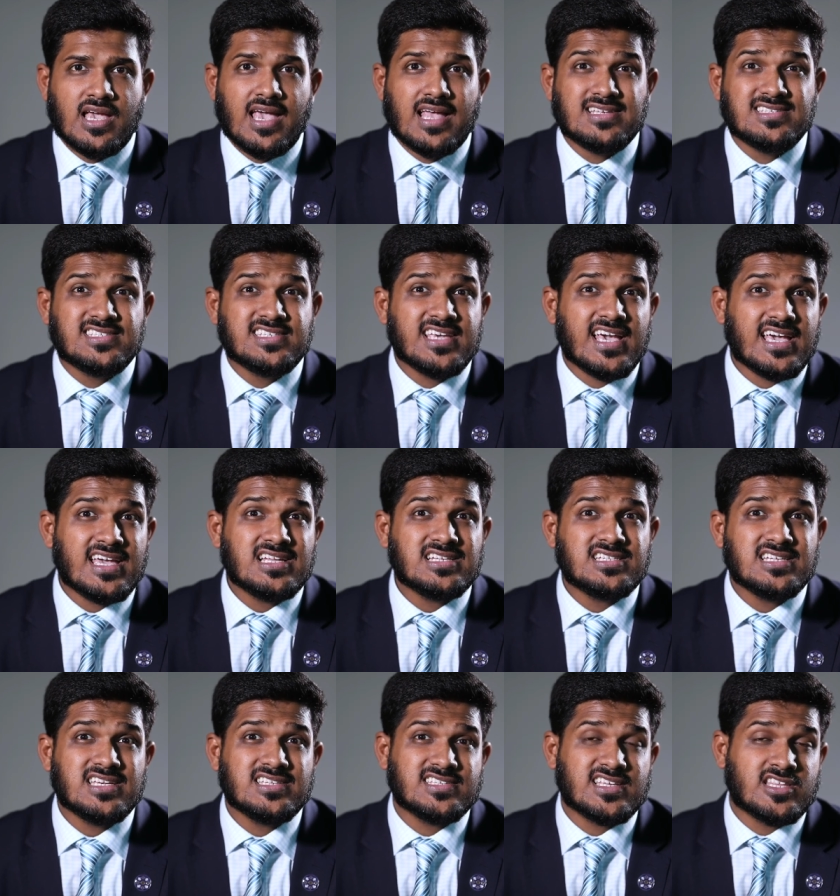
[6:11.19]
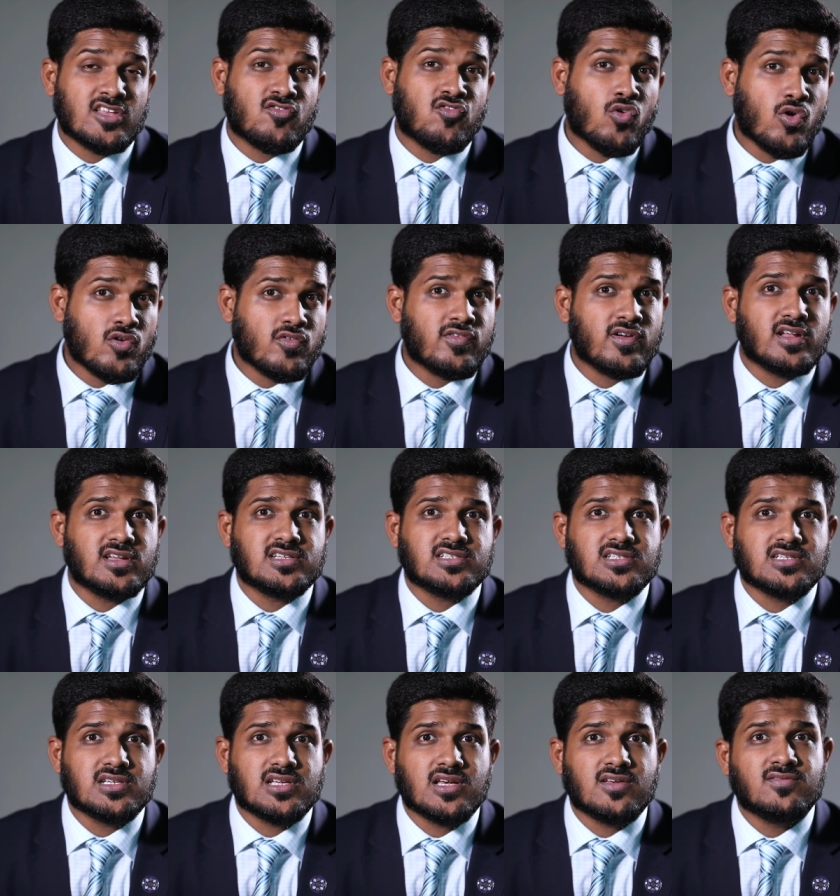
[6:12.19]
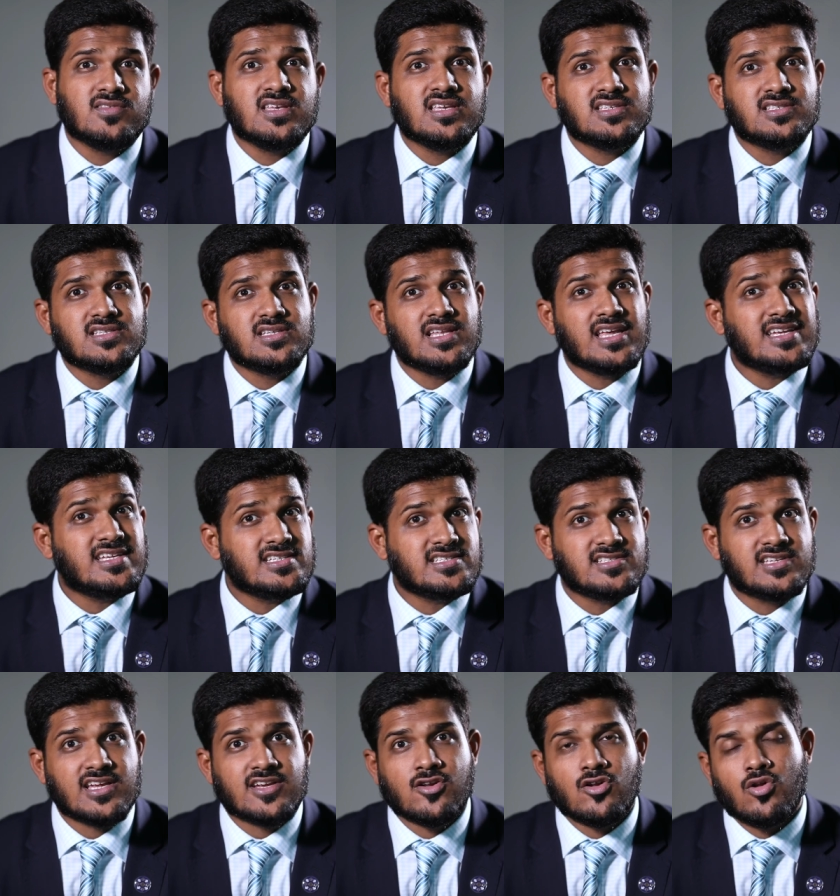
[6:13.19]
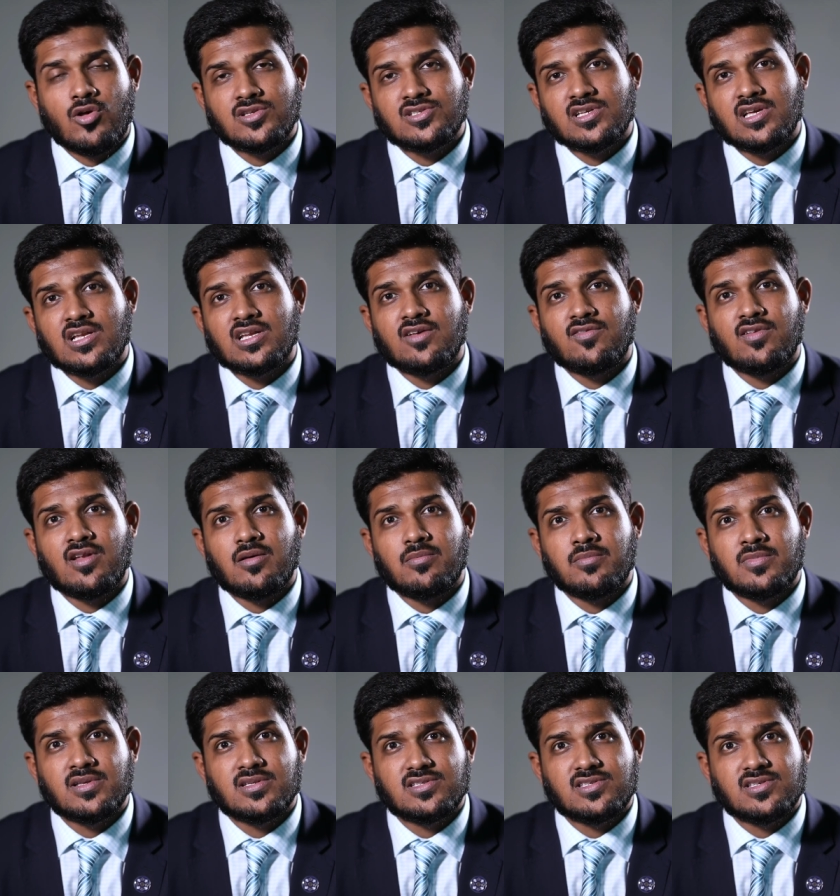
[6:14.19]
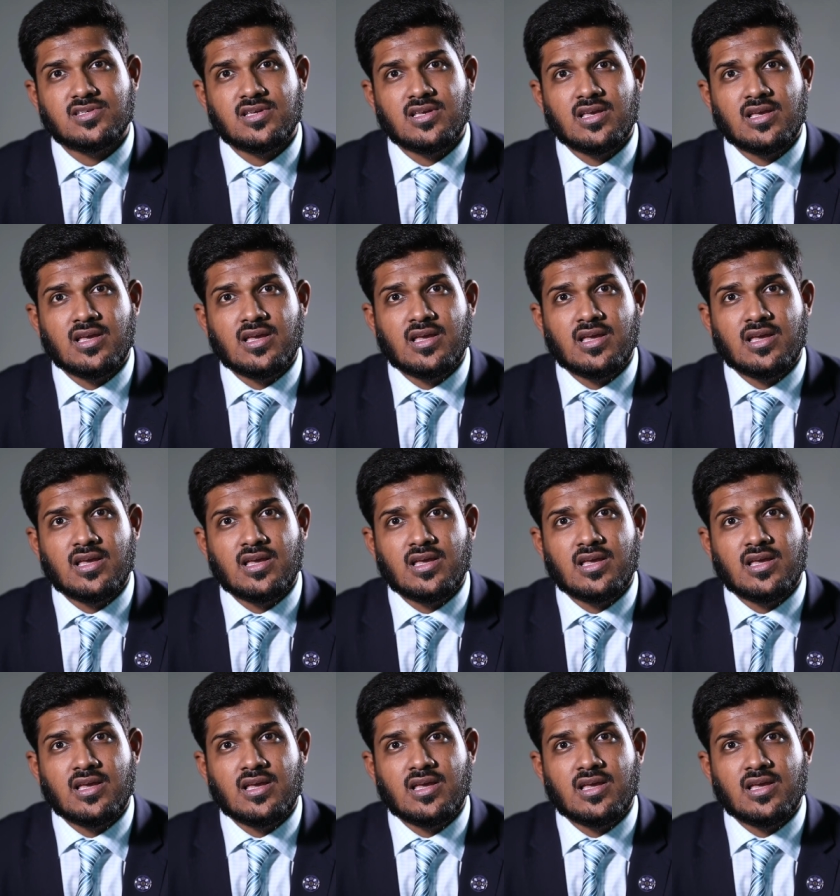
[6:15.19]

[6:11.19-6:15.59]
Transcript: and CILT is at the forefront of these latest technological developments